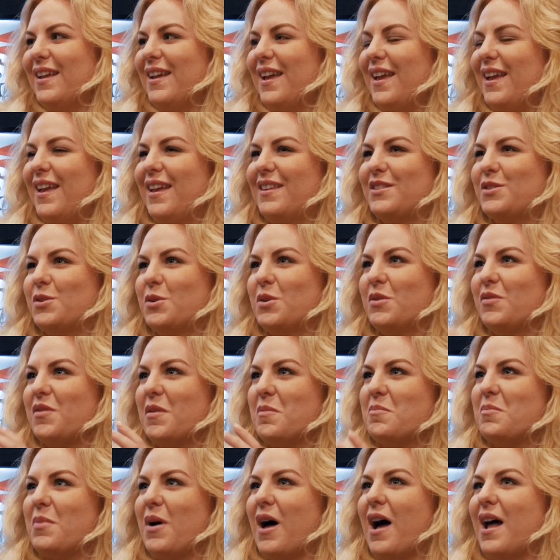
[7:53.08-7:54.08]
It sort of
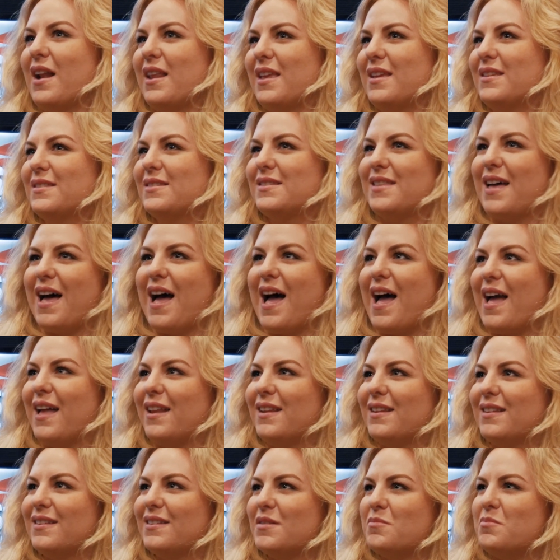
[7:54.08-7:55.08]
embodies
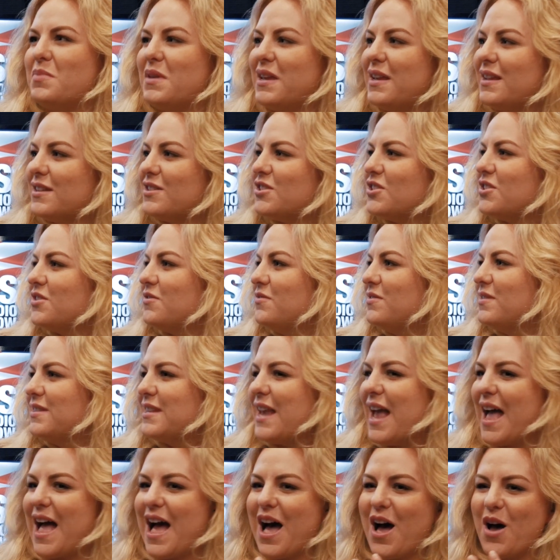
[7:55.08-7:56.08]
that beach
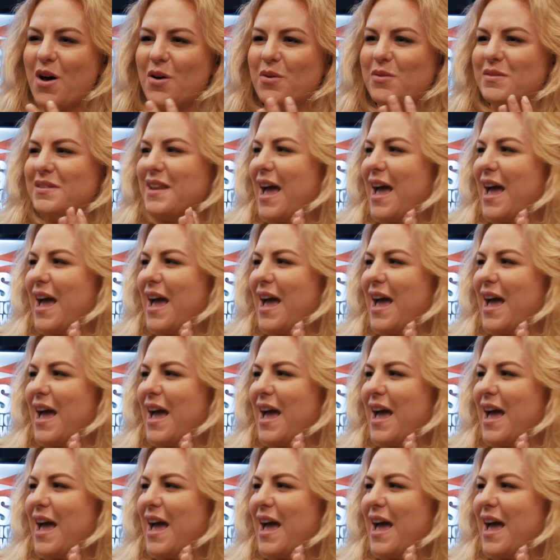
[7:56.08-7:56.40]
town,